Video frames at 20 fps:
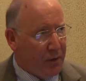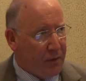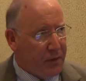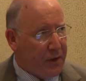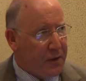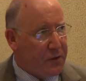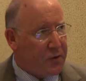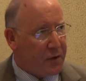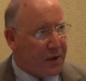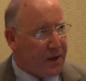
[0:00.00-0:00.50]
but
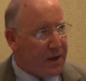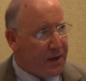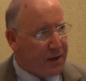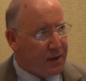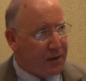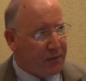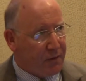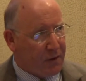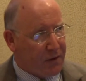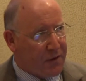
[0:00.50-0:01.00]
these are
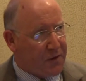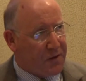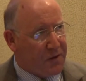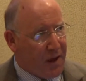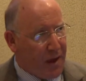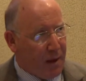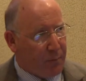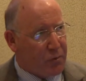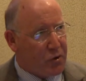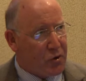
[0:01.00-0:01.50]
kind of a
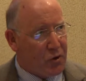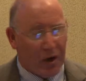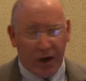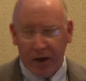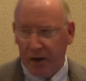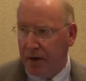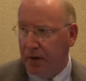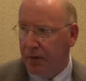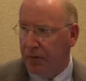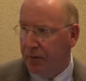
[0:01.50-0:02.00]

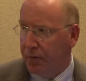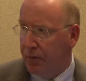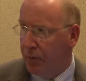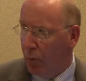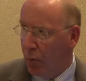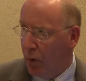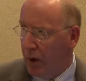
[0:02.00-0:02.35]
snapshot of